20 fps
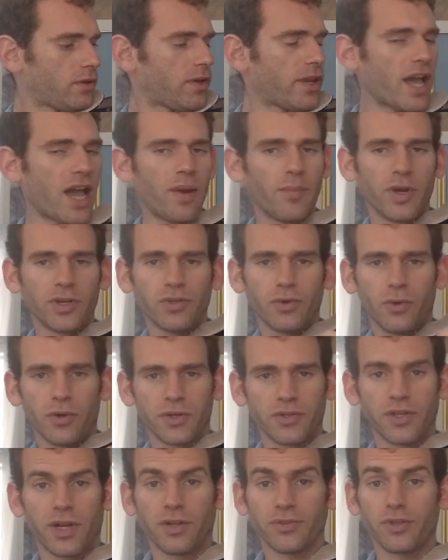how much
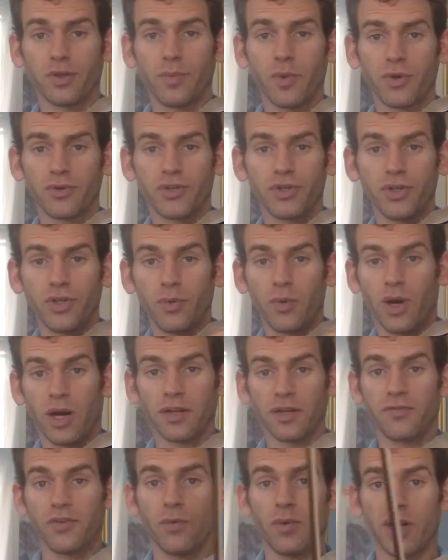horizontal motion you
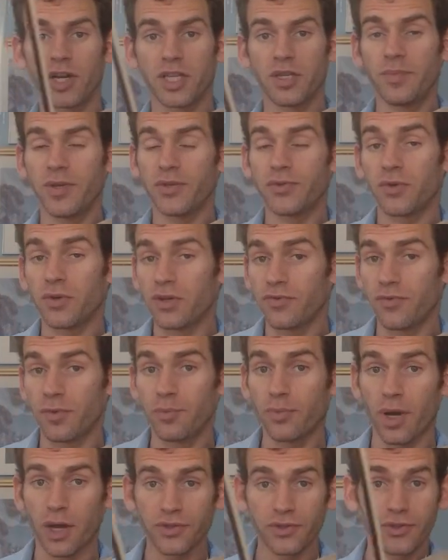want, if you want it to be sort of a
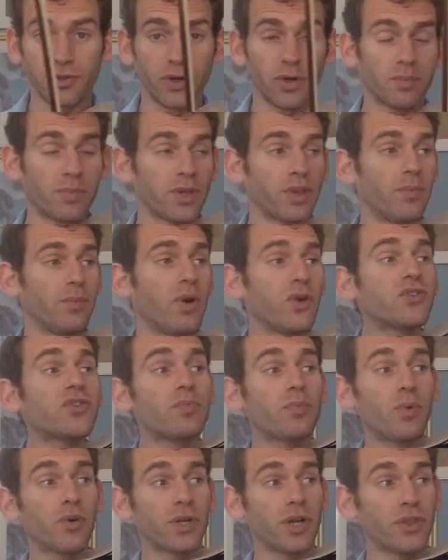brush stroke. But the most
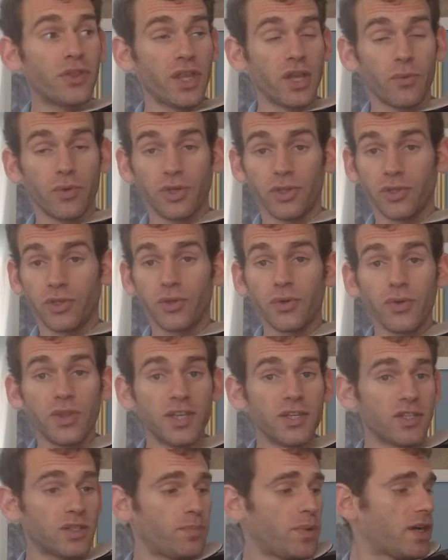important thing when you do
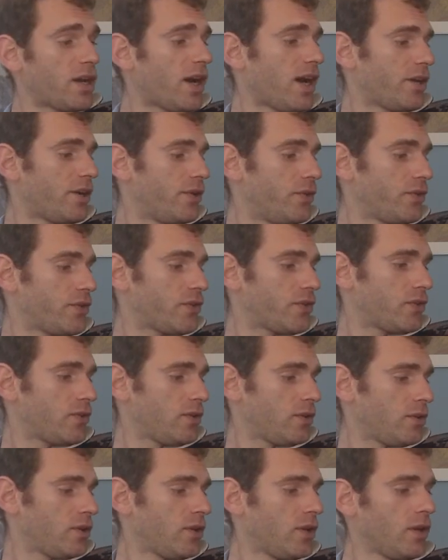these spiccatos
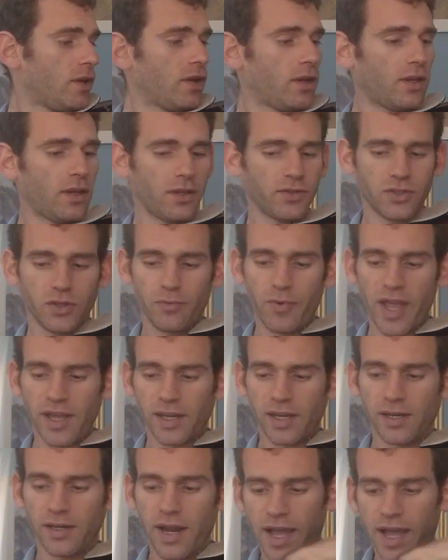is to
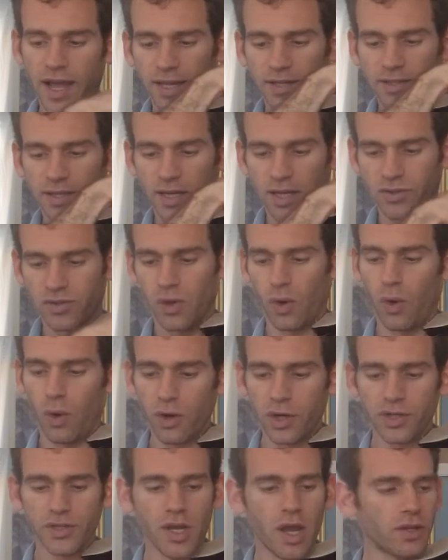recognize that it's
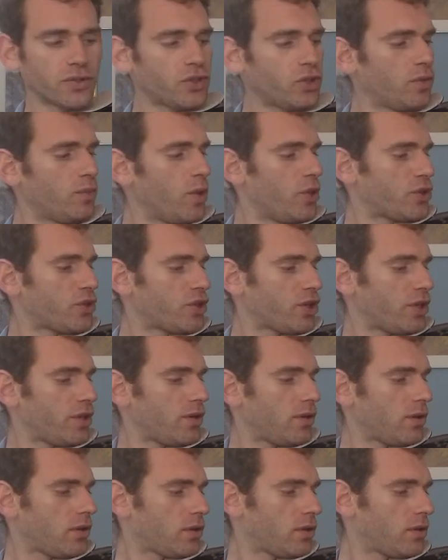horizontal motion